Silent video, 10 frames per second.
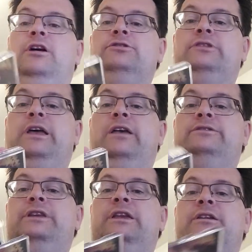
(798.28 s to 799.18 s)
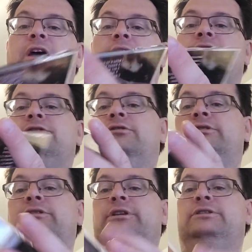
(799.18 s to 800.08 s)
also has the
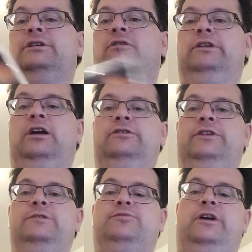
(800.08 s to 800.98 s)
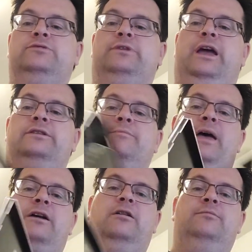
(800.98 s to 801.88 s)
concert. This only hundred these press were had the
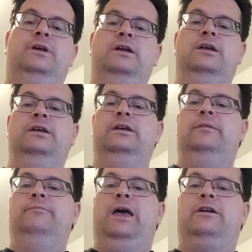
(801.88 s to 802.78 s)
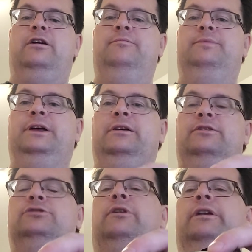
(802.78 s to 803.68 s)
backup, backup.
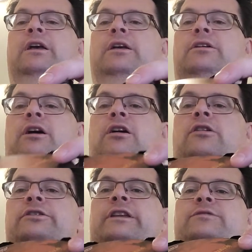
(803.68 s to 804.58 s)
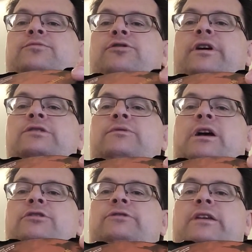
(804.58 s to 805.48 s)
Uh, sorry, uh, hundred these press,
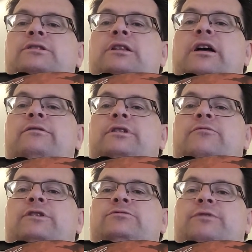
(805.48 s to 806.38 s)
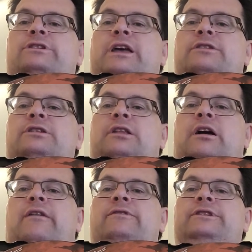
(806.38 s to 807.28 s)
which also has a lot, which which has a
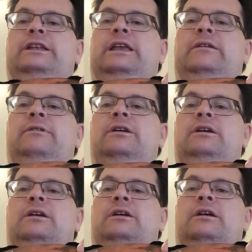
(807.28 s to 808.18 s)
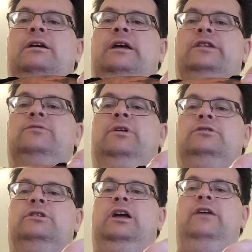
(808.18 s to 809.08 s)
live CD uh, as well
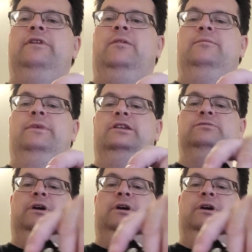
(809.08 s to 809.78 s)
or a live album as